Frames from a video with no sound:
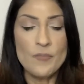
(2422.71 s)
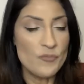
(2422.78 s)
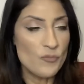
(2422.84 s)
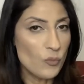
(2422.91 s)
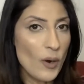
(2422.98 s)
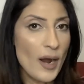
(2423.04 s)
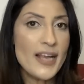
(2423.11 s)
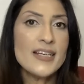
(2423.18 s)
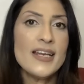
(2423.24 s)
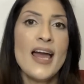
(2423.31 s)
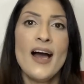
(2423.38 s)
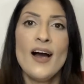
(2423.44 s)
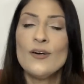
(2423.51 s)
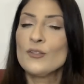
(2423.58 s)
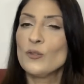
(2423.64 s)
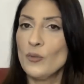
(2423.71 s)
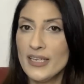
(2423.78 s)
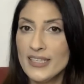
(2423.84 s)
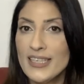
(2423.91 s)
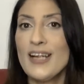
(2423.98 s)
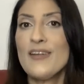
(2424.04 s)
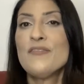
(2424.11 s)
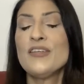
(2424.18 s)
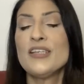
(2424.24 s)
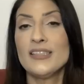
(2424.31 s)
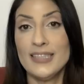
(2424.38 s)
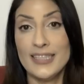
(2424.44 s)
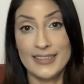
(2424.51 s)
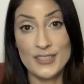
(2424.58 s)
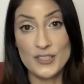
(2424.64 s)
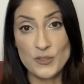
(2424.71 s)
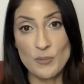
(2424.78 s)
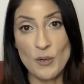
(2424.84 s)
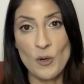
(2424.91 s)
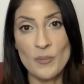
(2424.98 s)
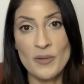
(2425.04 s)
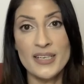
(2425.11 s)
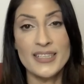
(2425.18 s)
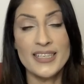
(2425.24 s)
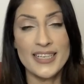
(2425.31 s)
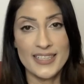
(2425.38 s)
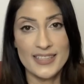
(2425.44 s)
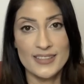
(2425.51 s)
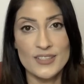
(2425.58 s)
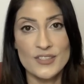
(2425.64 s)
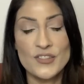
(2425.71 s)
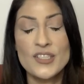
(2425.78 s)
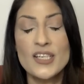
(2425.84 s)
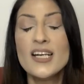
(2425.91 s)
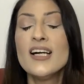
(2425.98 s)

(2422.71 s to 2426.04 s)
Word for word: Right now, the way that I feel at this moment is